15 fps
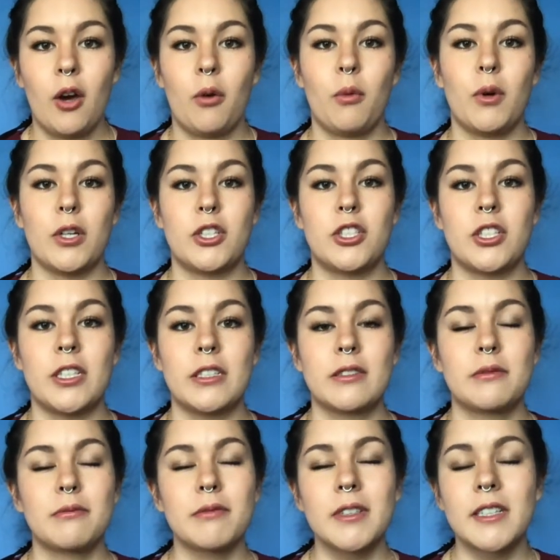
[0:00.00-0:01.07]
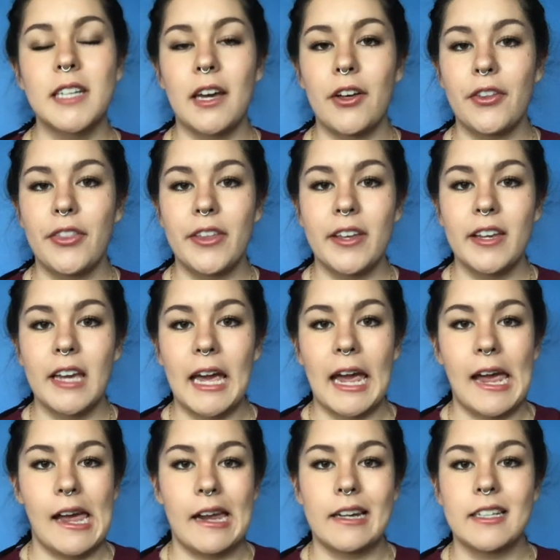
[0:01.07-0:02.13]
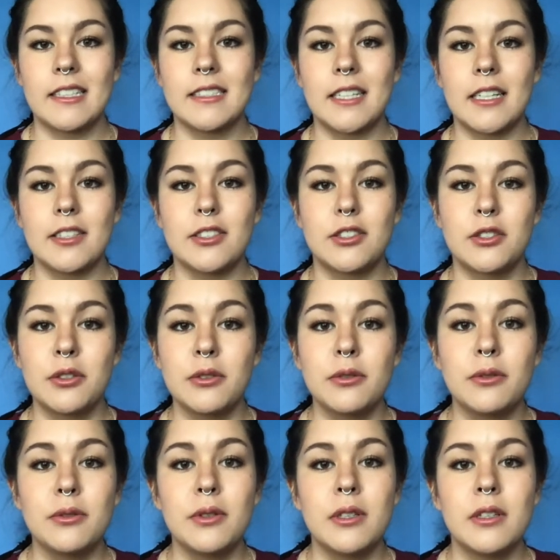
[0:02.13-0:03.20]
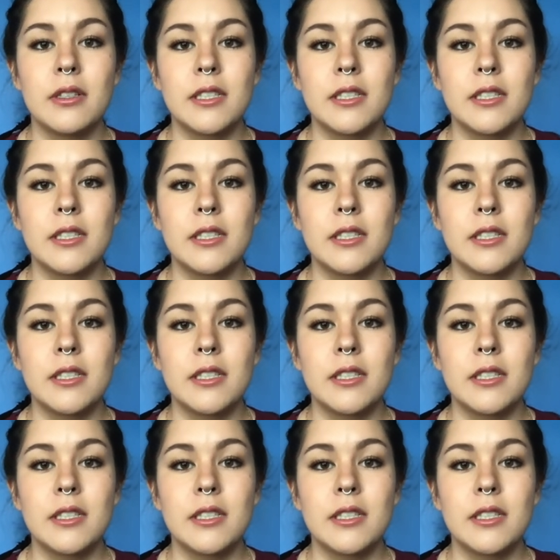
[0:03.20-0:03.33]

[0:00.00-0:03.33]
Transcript: which is really healthy and contains two